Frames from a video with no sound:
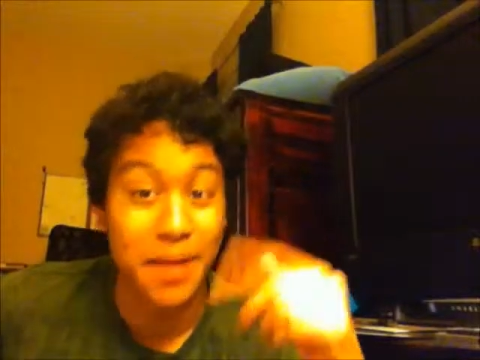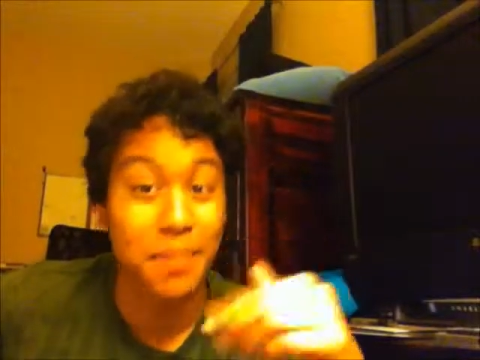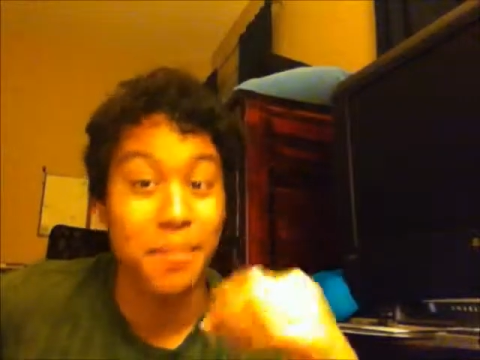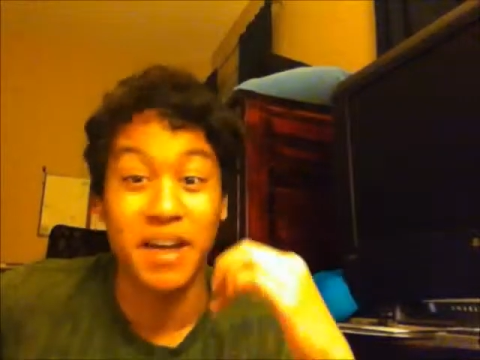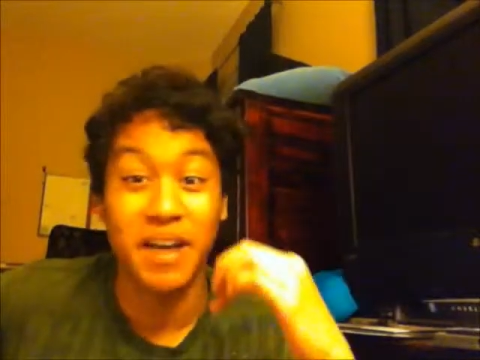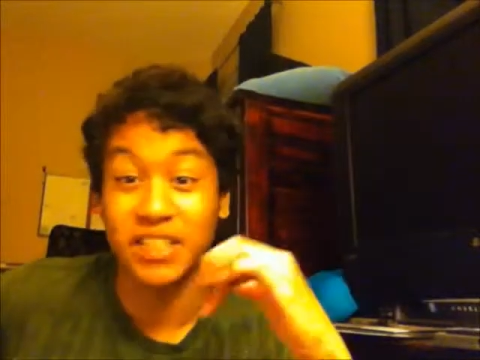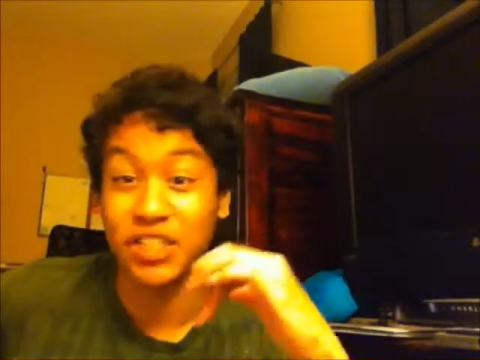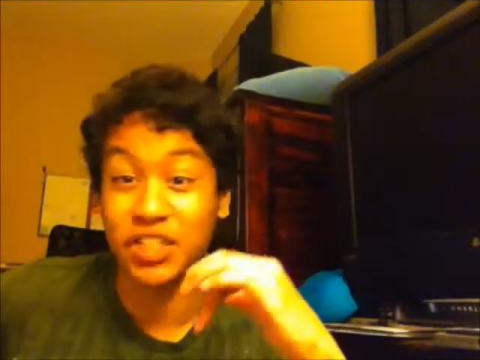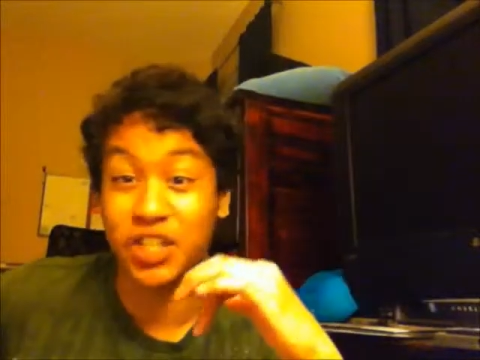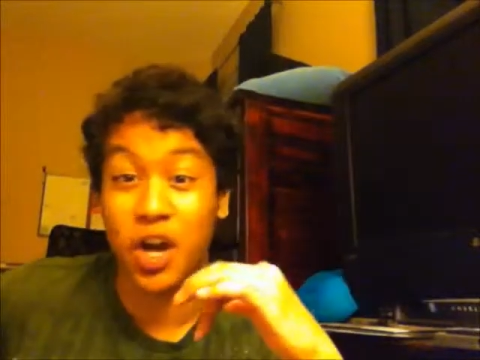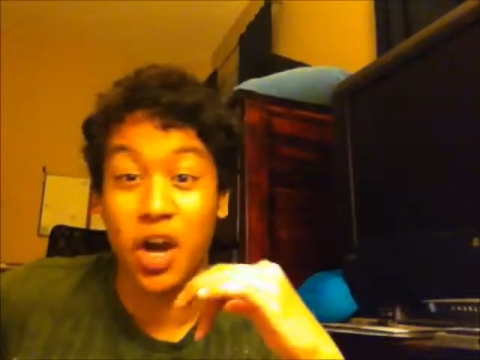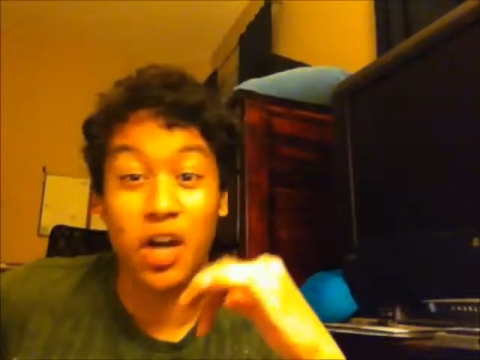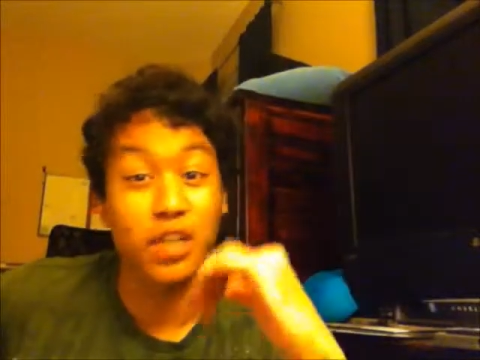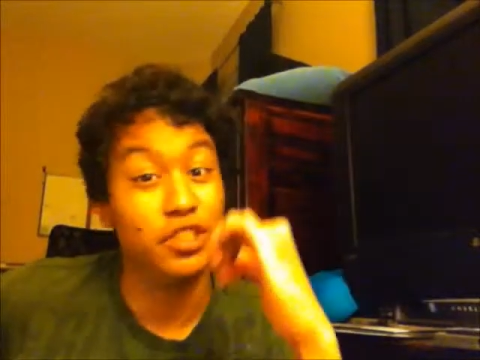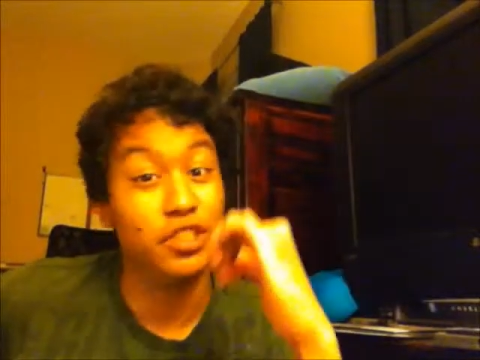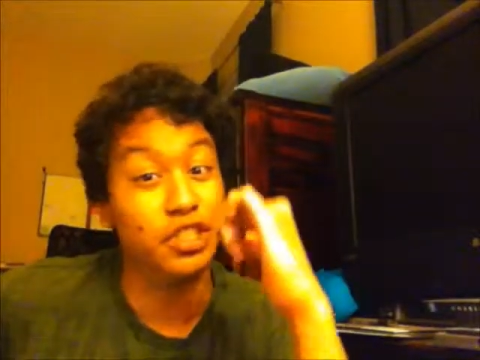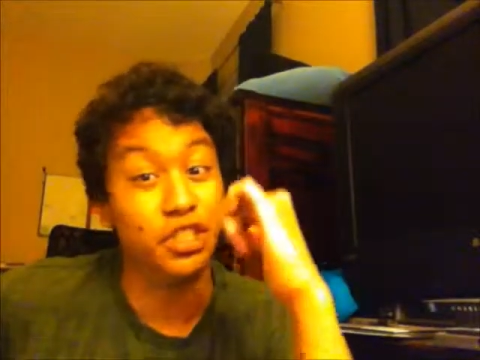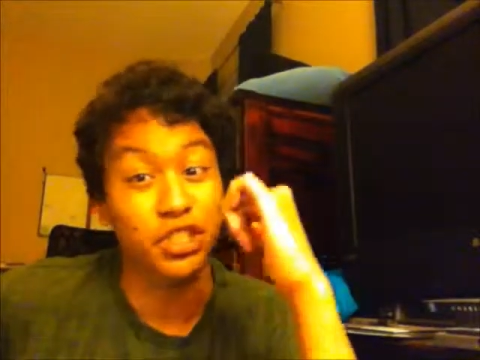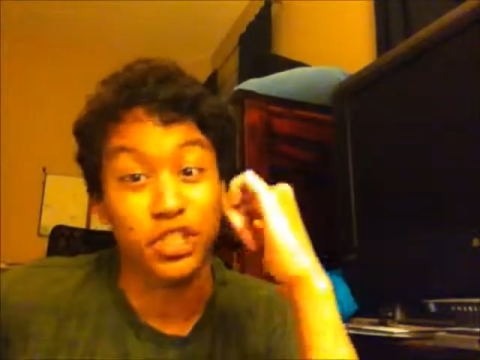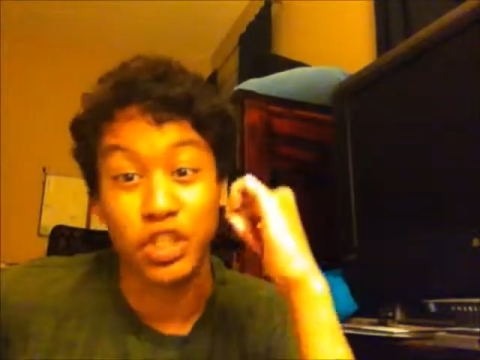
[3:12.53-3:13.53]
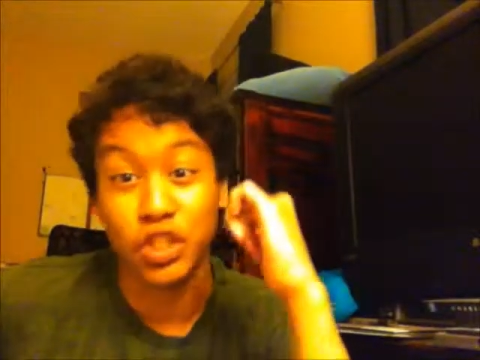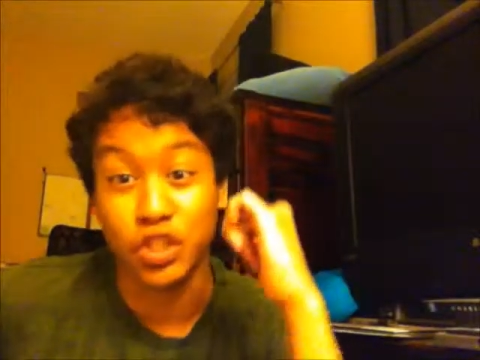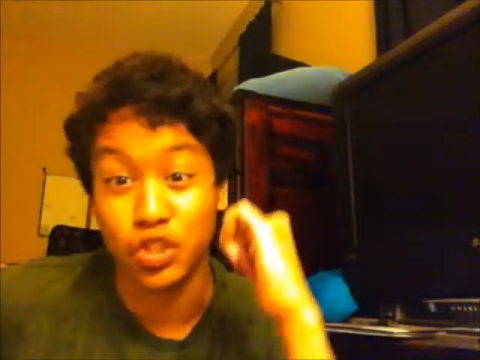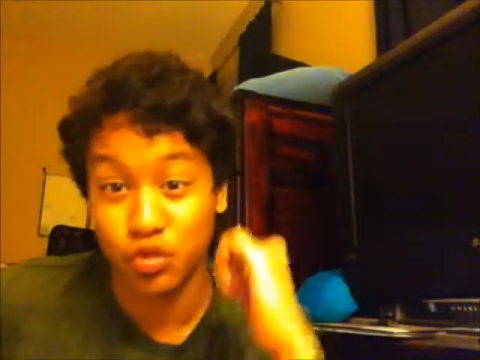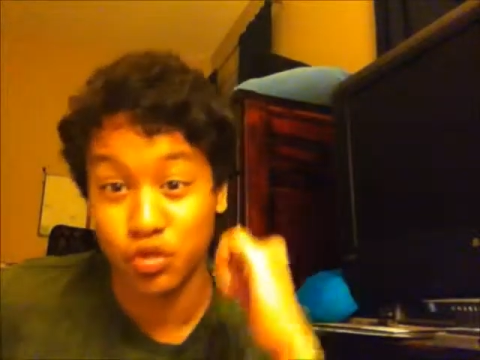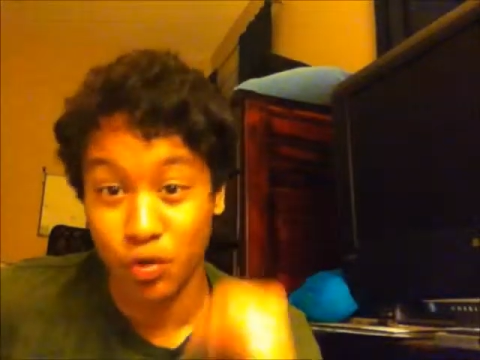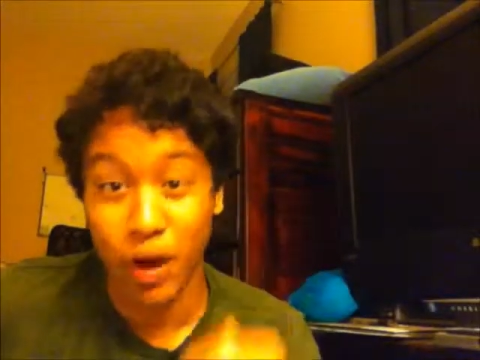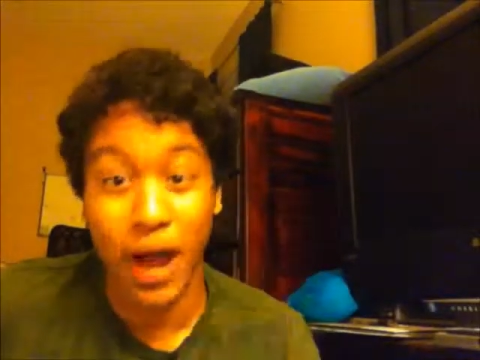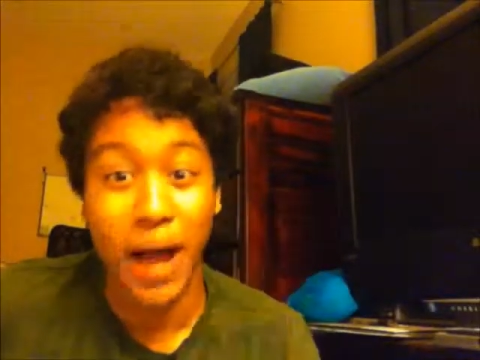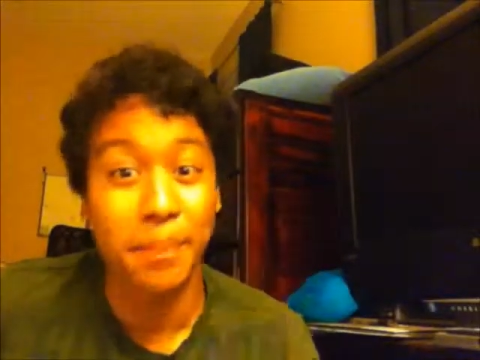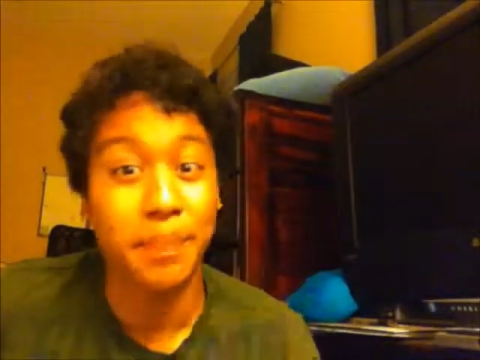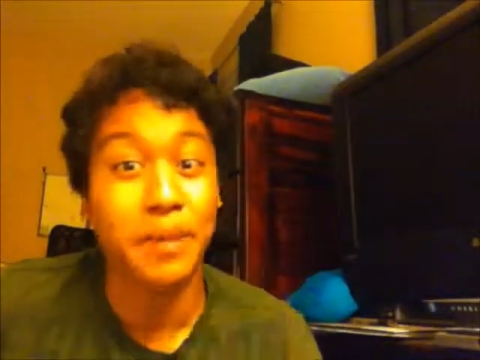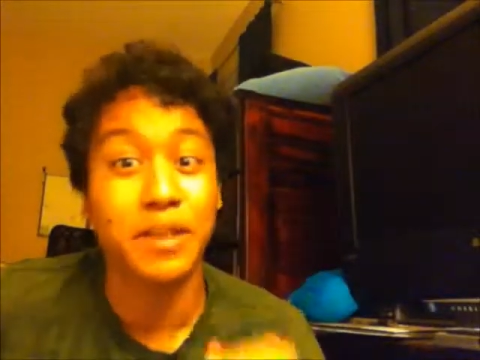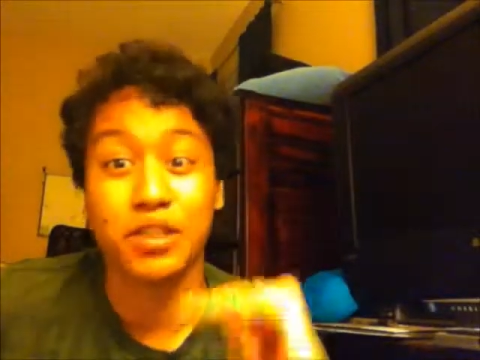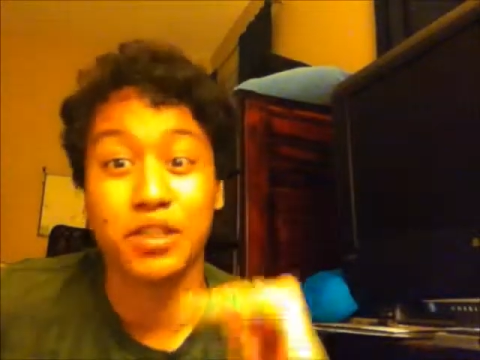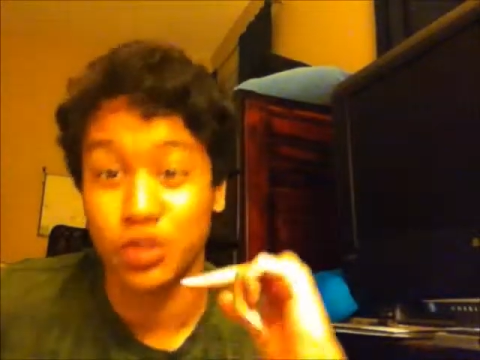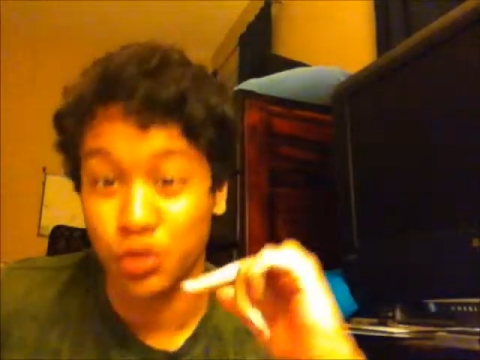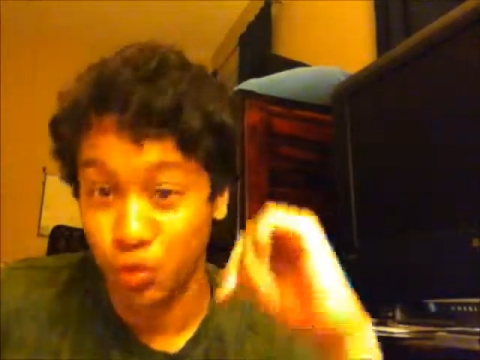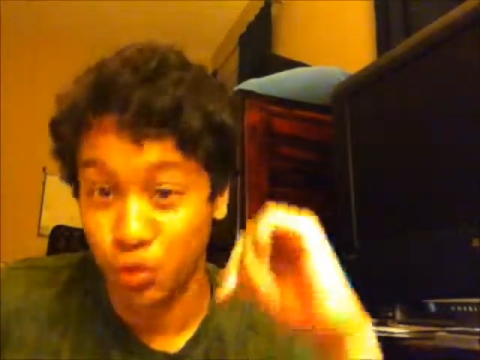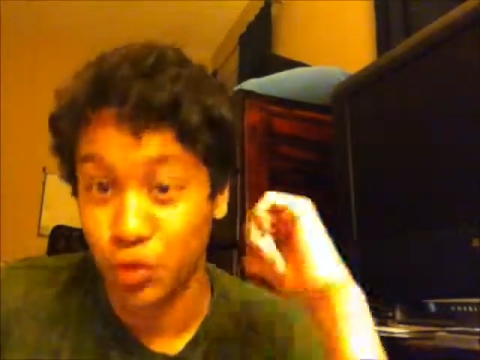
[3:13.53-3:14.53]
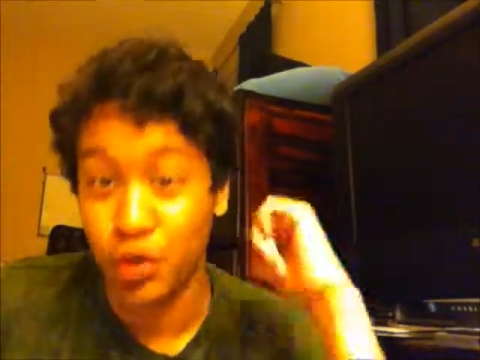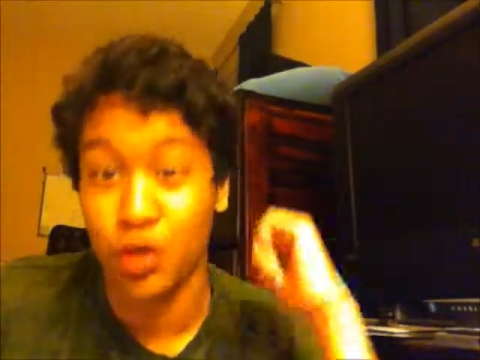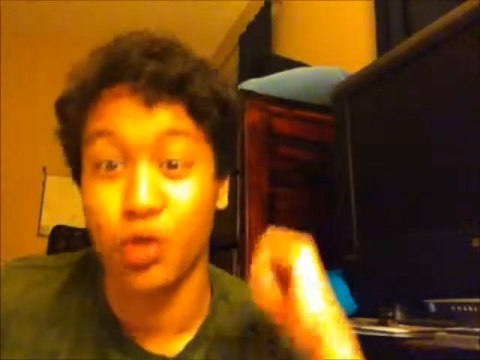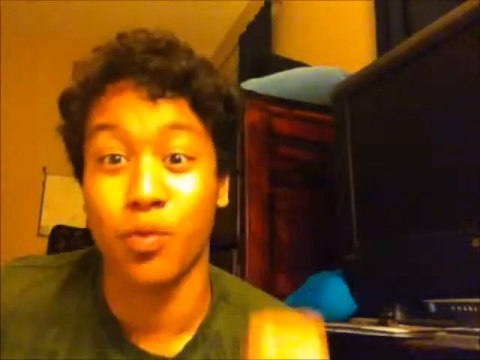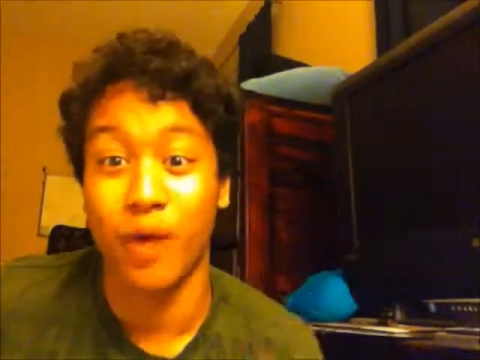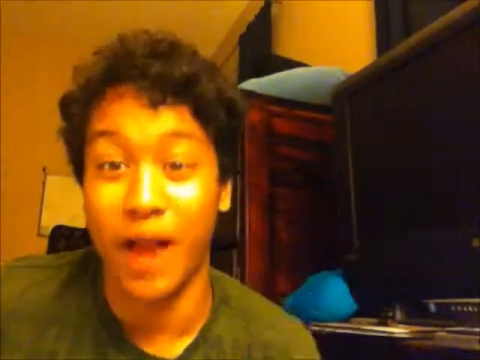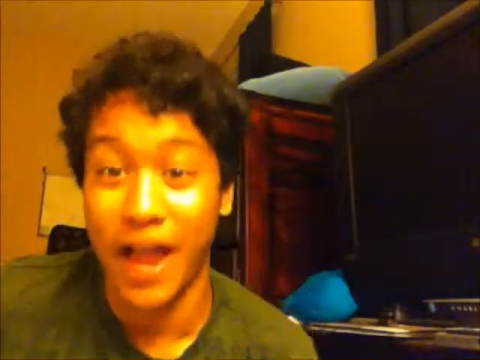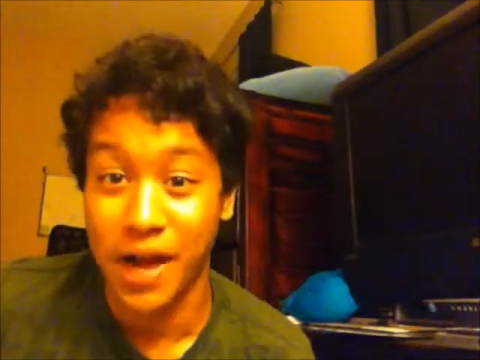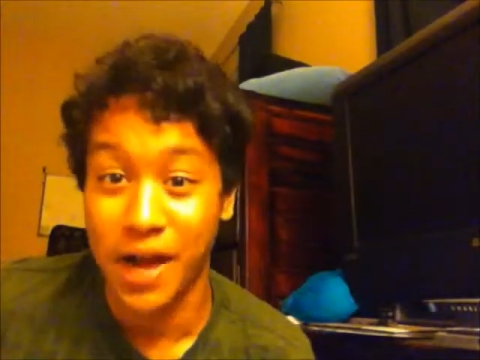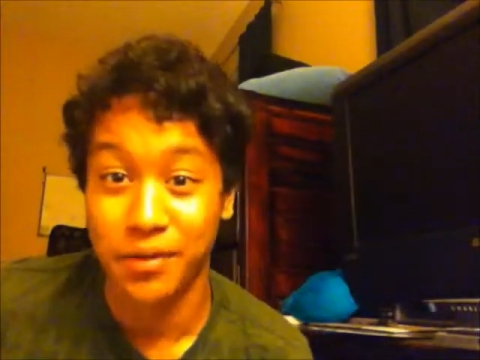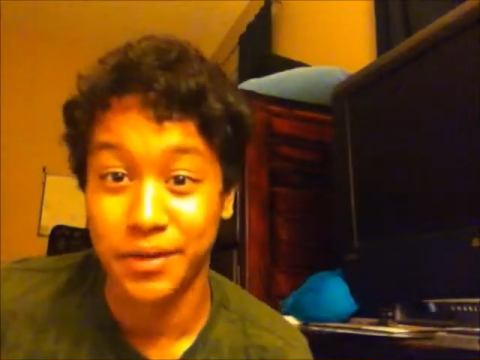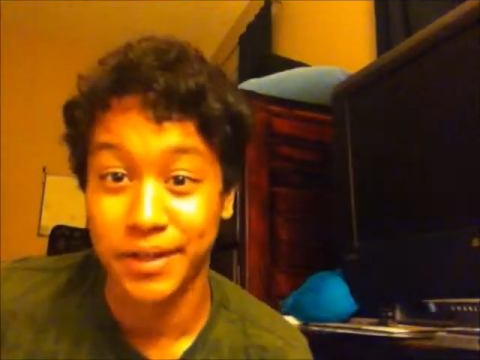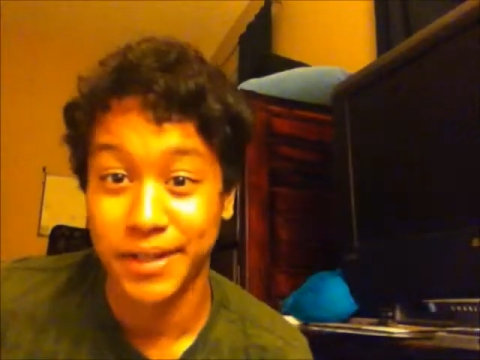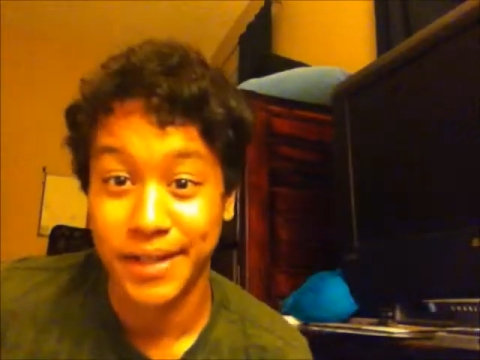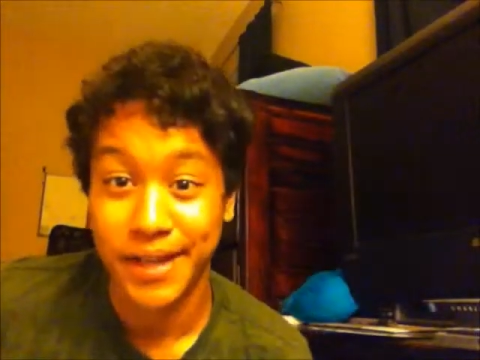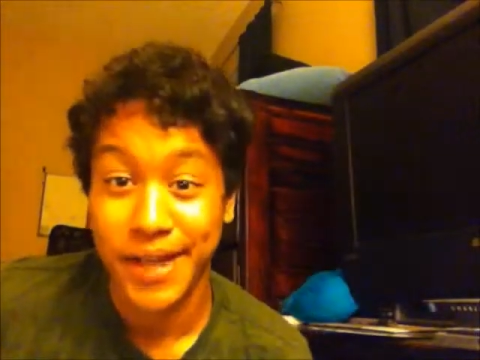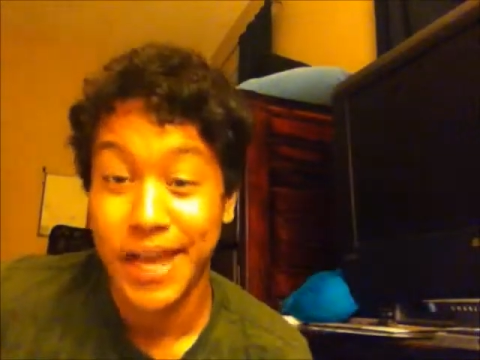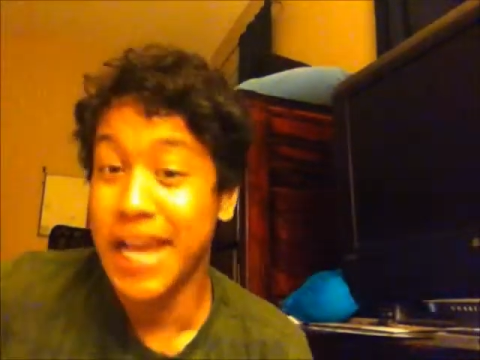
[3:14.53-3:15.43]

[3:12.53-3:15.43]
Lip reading: and my jaw just drop to the ground.